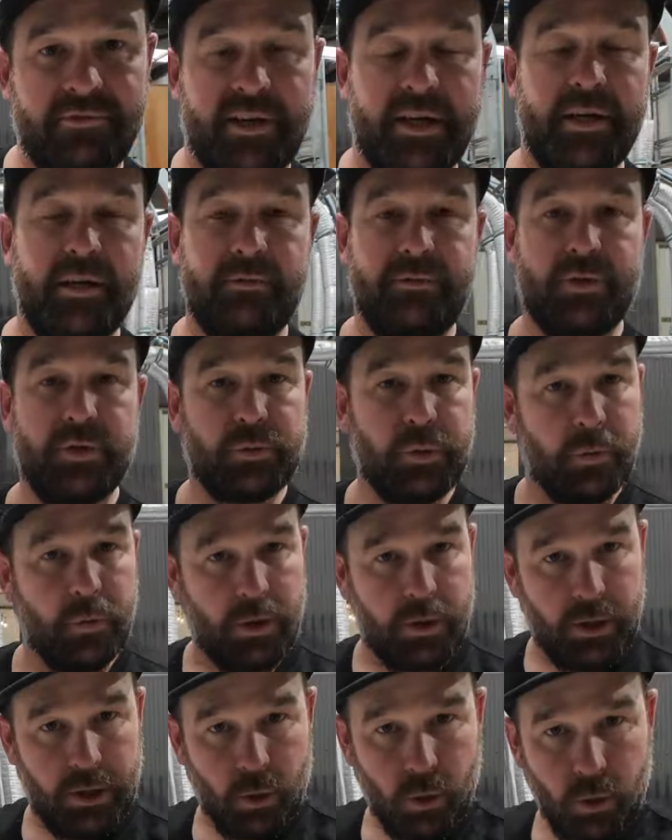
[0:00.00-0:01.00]
valve because we
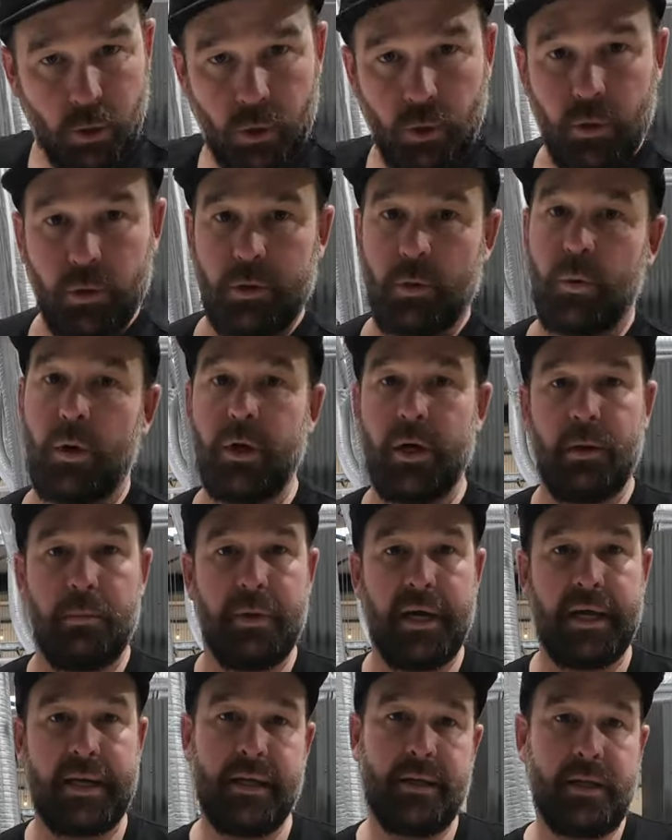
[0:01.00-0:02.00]
want all the wort
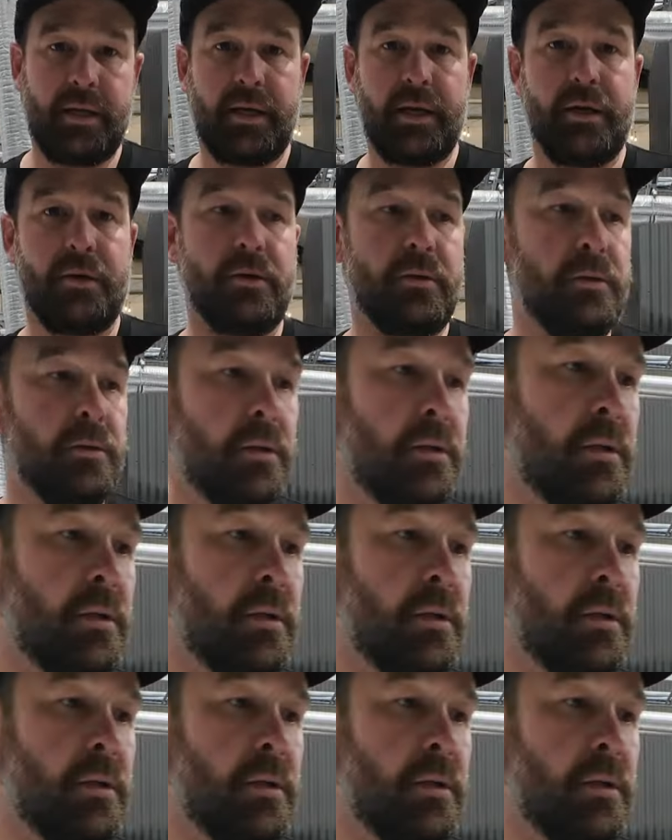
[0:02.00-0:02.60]
back in the kettle.